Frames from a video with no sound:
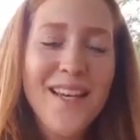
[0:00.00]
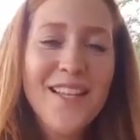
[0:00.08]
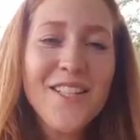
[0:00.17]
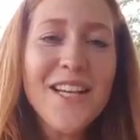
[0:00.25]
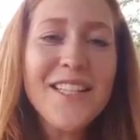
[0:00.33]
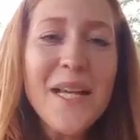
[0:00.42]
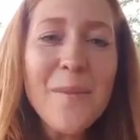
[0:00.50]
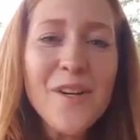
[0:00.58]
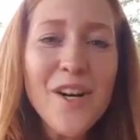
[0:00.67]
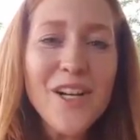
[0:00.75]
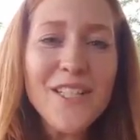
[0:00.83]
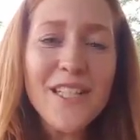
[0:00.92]
Size
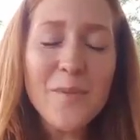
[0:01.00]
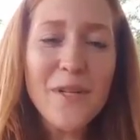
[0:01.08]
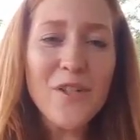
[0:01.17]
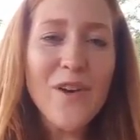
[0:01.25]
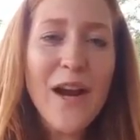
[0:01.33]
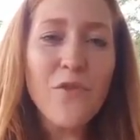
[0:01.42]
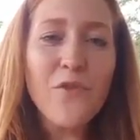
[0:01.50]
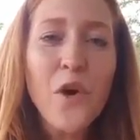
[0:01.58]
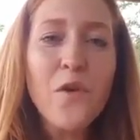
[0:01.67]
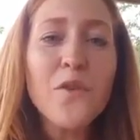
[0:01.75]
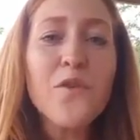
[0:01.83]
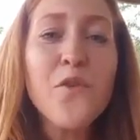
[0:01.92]
Seminars has been around for
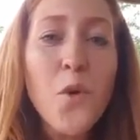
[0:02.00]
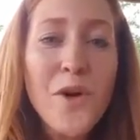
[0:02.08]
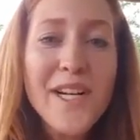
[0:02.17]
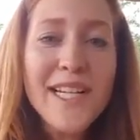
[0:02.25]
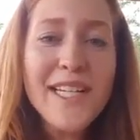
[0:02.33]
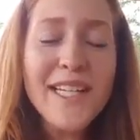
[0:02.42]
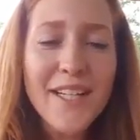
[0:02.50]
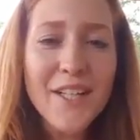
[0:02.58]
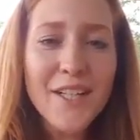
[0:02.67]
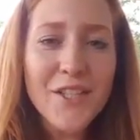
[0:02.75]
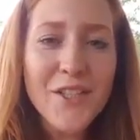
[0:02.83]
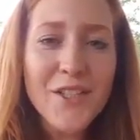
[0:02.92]
over 40
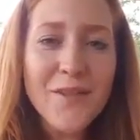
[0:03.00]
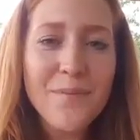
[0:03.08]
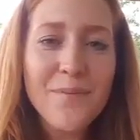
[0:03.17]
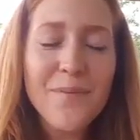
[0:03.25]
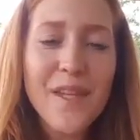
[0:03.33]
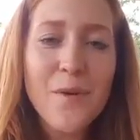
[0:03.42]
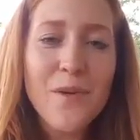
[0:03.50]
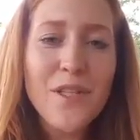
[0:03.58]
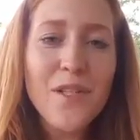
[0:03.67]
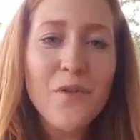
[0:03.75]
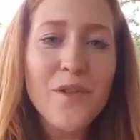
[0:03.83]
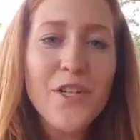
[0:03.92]
years. It
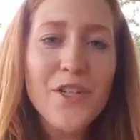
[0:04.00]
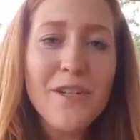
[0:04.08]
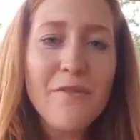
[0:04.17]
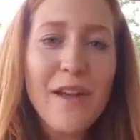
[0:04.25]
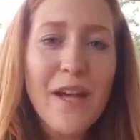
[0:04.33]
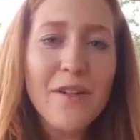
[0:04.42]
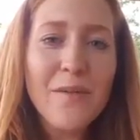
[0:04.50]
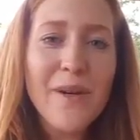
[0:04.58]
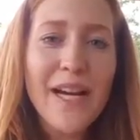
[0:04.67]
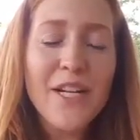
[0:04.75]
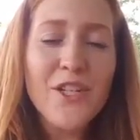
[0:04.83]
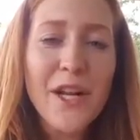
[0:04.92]
was originally founded
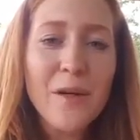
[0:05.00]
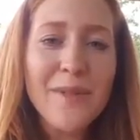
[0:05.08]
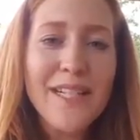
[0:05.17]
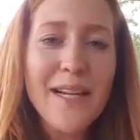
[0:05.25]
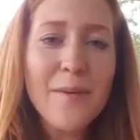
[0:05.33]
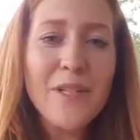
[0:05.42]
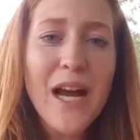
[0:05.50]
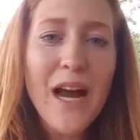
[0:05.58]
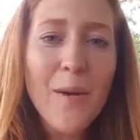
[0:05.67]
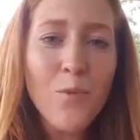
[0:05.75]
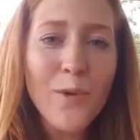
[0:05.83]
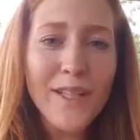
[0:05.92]
by a gentleman named
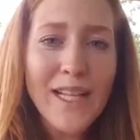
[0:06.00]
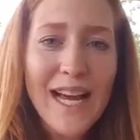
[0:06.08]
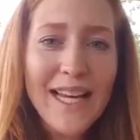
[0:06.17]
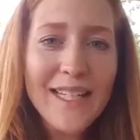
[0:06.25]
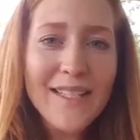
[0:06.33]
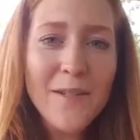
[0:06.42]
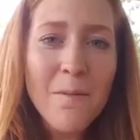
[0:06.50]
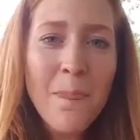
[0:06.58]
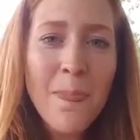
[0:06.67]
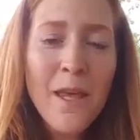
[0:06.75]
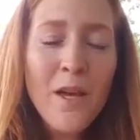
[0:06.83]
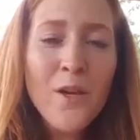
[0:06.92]
Tom Wilhite,
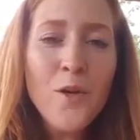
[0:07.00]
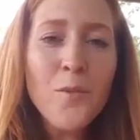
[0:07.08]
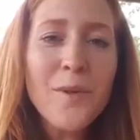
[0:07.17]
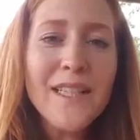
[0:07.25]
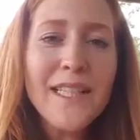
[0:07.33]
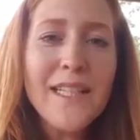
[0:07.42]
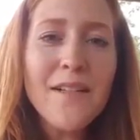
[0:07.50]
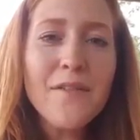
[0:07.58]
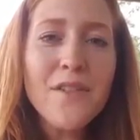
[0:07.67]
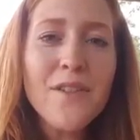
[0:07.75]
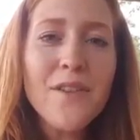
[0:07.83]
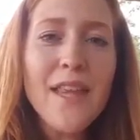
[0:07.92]
who
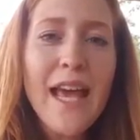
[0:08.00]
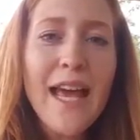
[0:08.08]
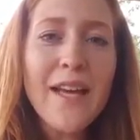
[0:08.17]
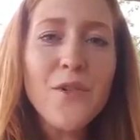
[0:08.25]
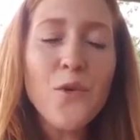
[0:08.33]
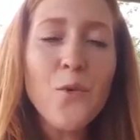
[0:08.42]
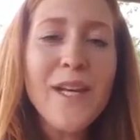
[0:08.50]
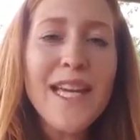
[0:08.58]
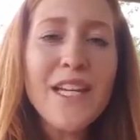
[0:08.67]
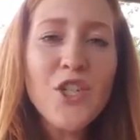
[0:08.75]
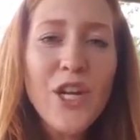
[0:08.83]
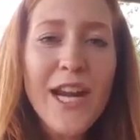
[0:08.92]
believed that we
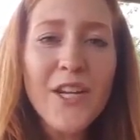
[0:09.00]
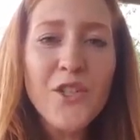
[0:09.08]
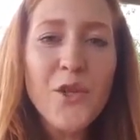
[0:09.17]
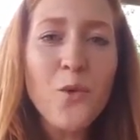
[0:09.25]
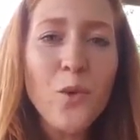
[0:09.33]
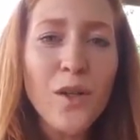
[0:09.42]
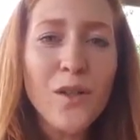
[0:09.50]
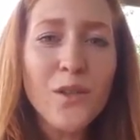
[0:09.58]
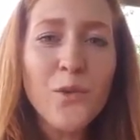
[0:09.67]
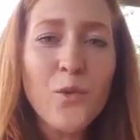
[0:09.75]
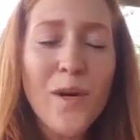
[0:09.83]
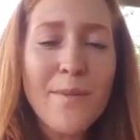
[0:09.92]
can change the
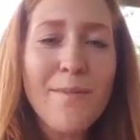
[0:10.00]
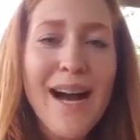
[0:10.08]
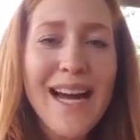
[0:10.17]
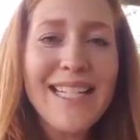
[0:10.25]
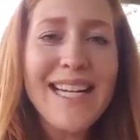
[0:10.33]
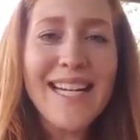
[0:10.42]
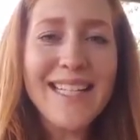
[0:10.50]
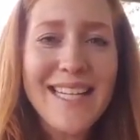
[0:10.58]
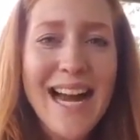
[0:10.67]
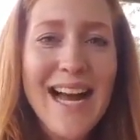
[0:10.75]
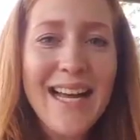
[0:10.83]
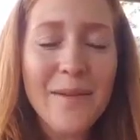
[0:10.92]
world one mind at a
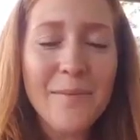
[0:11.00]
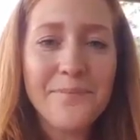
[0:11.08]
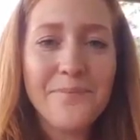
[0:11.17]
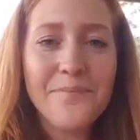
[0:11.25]
time.